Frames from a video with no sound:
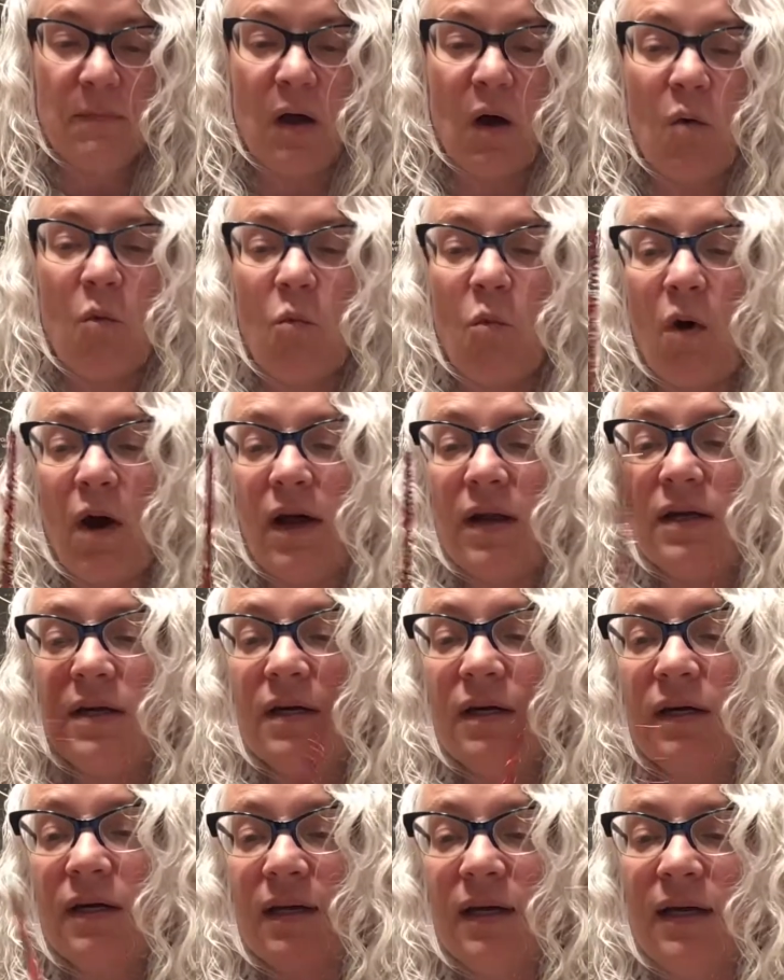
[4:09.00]
one
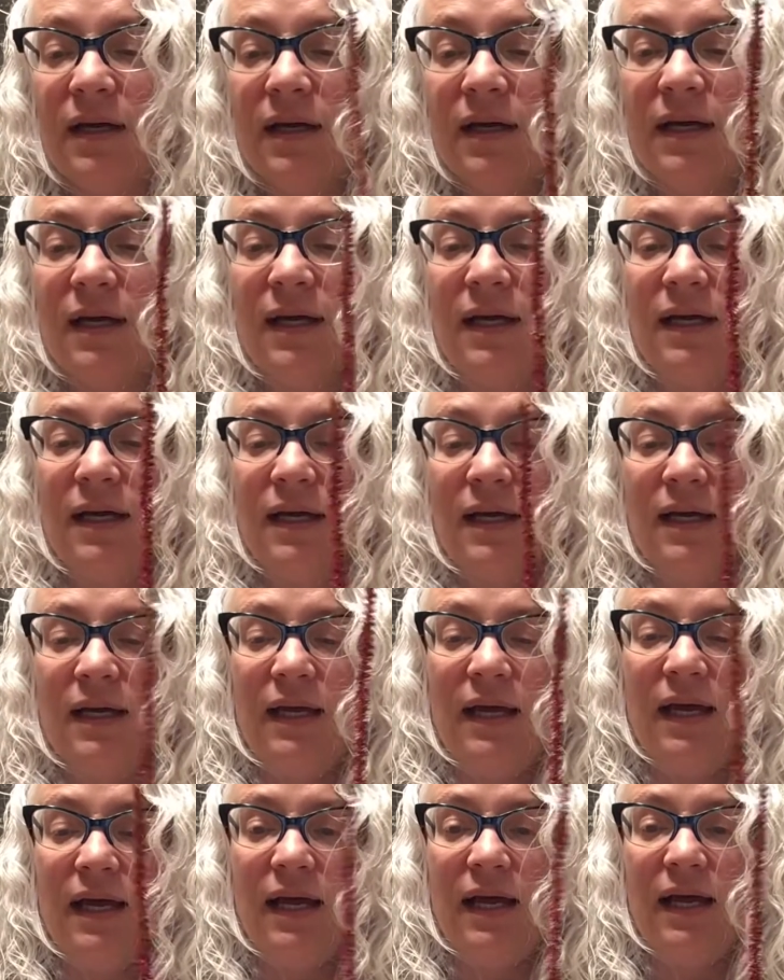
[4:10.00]

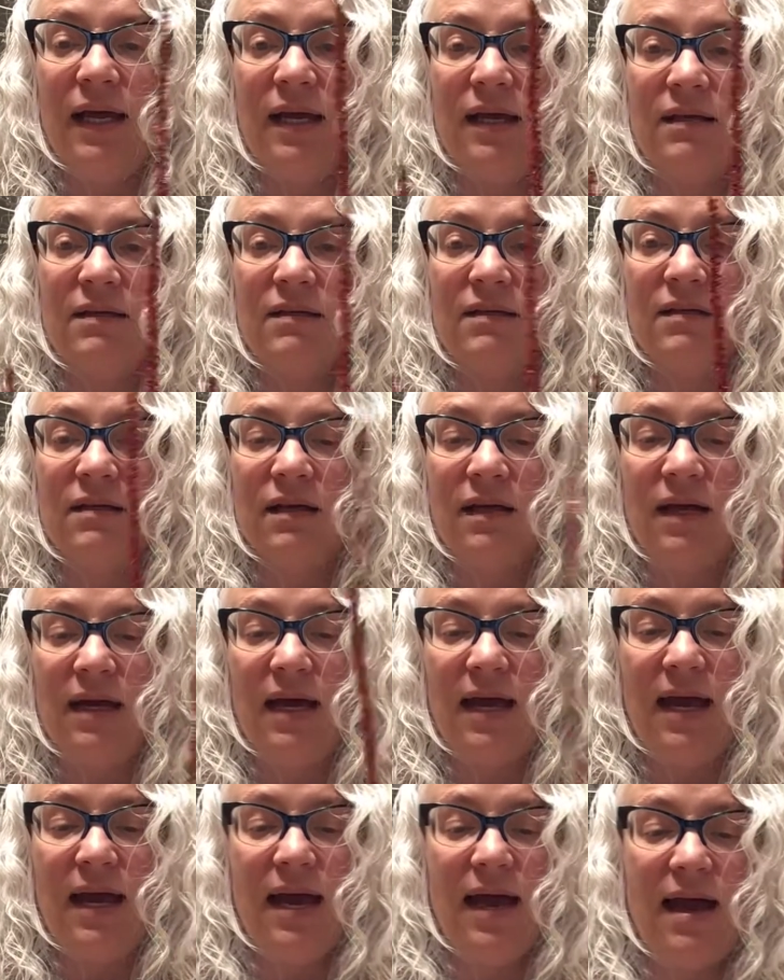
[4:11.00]
and a
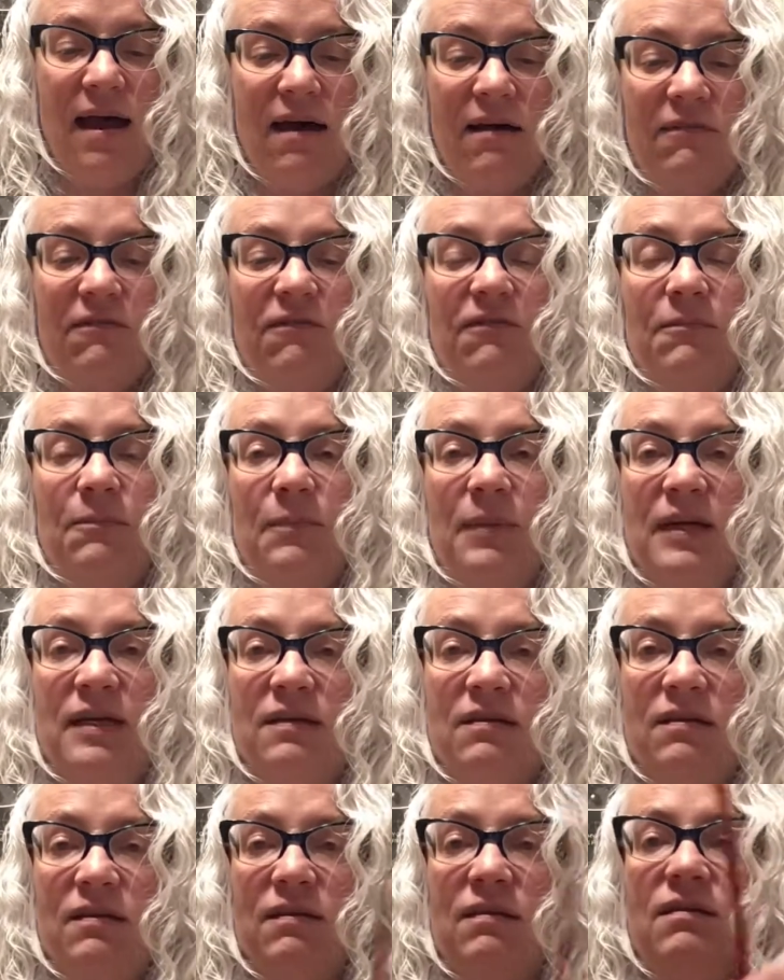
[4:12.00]
half
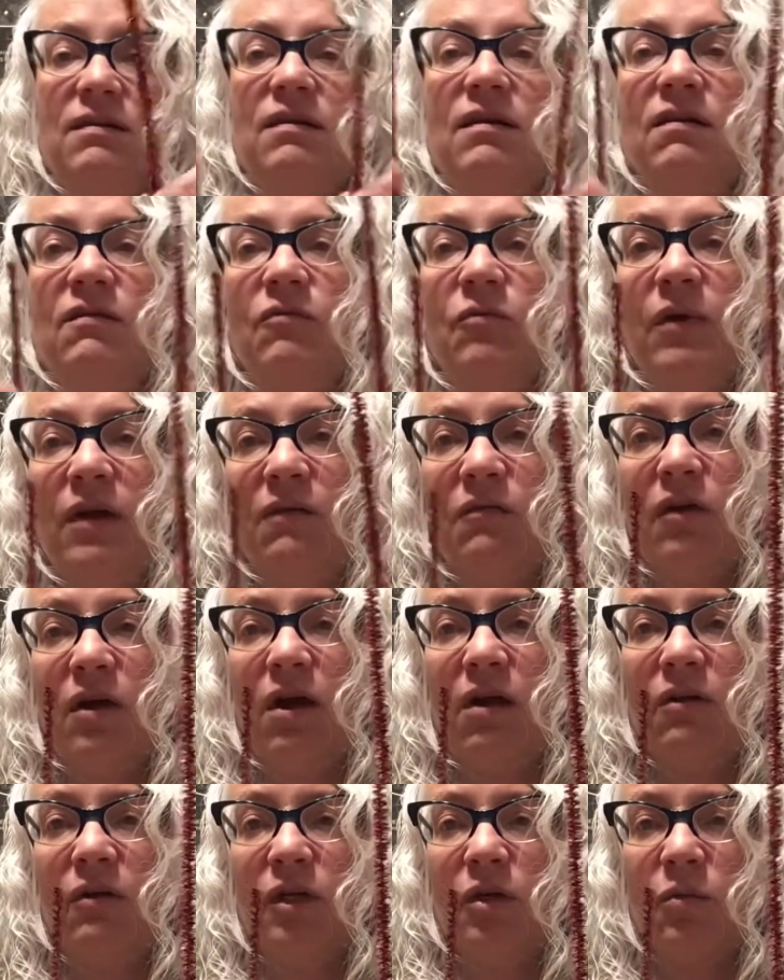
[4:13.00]
pieces of whatever
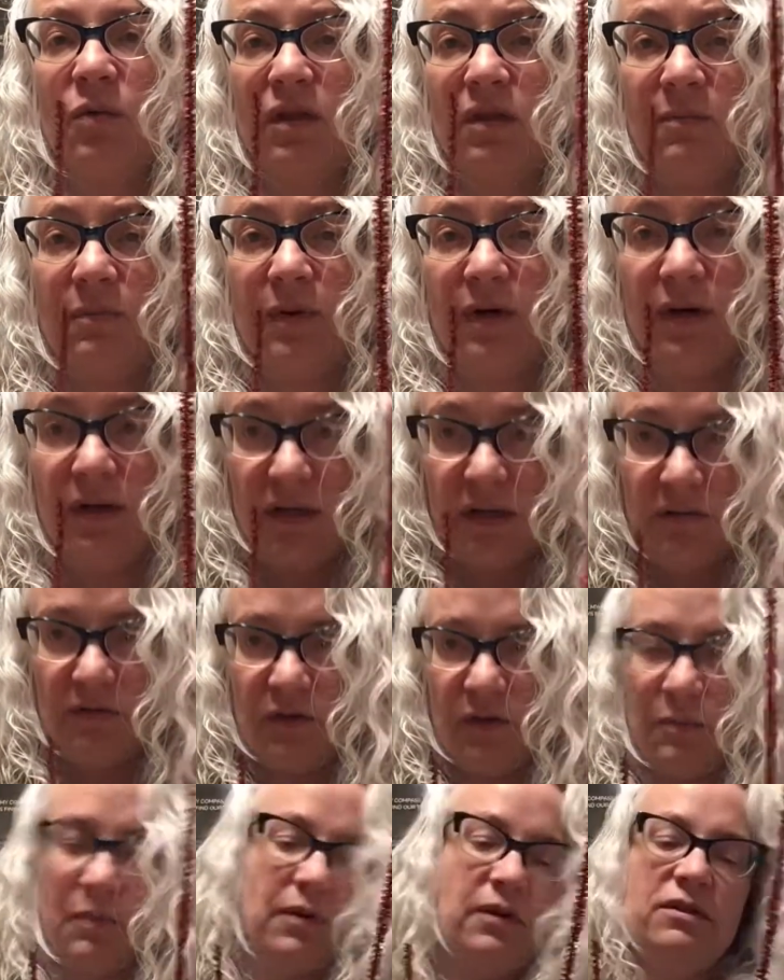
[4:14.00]
color you want the body of your
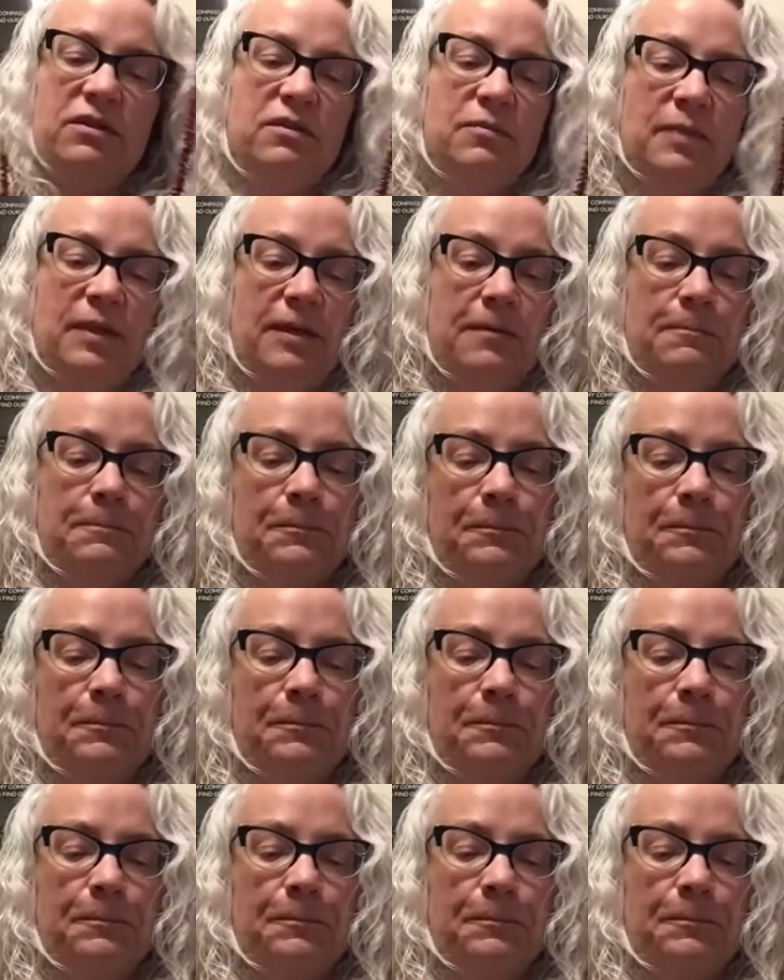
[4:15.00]
bird to be.